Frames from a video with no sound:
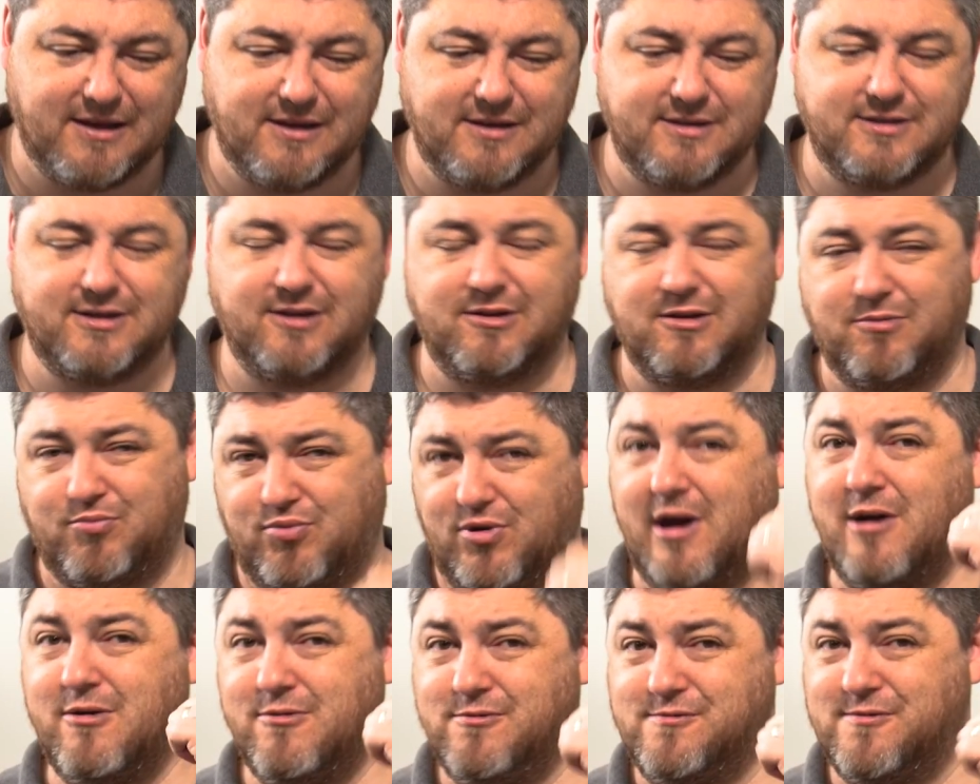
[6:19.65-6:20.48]
So the
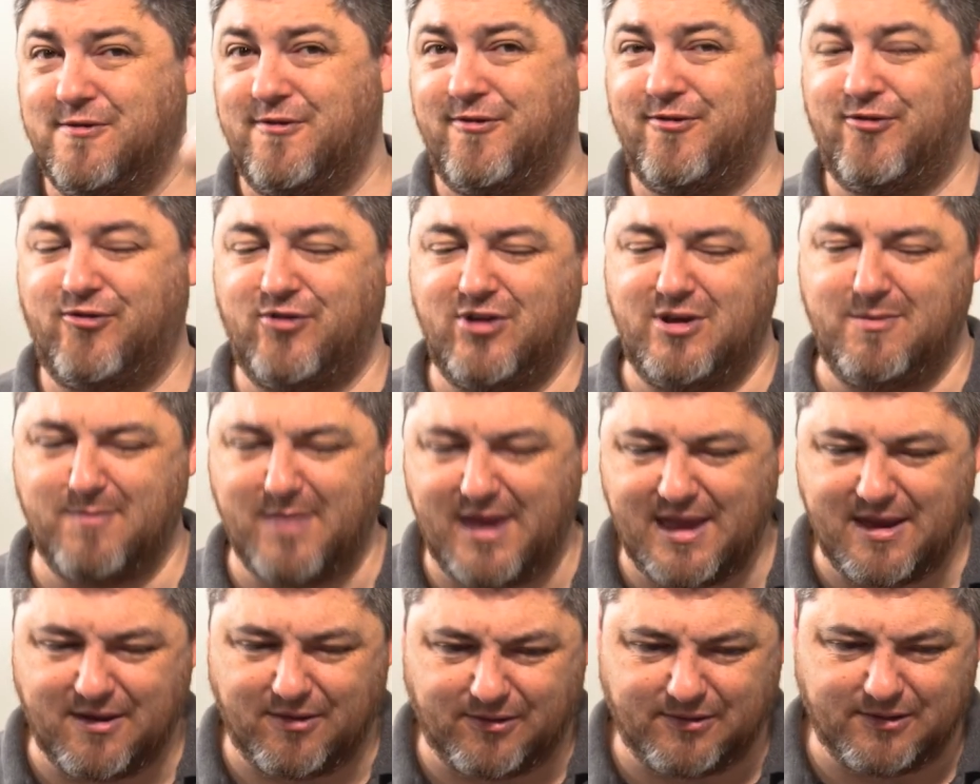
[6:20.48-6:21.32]
pro, free
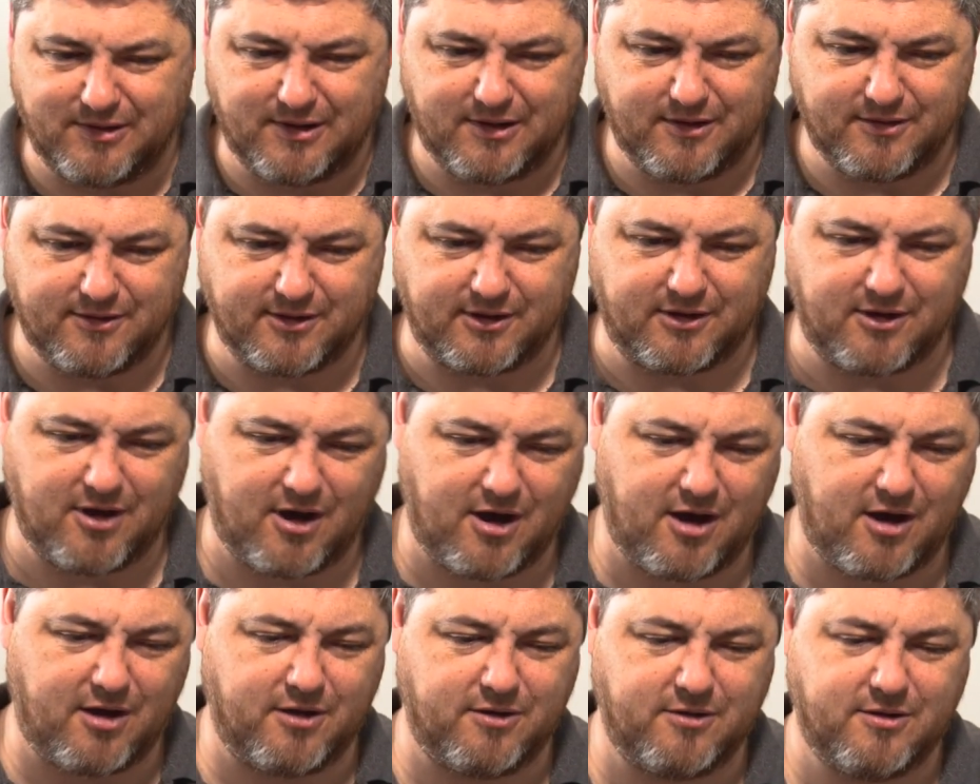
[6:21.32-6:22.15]
meal. The
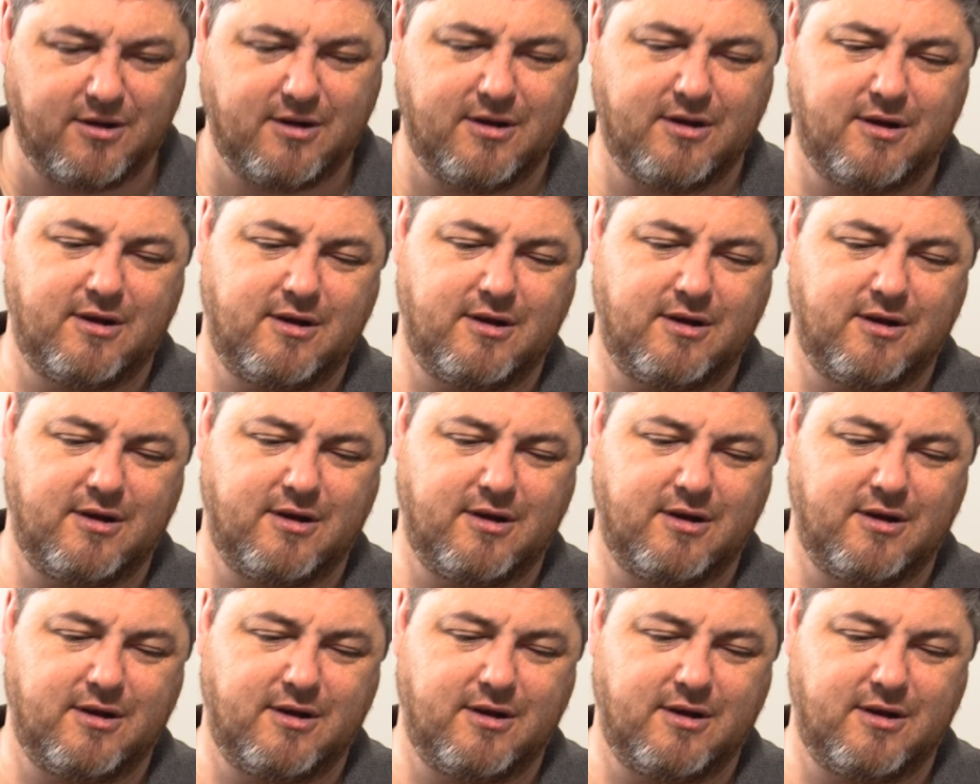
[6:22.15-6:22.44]
con,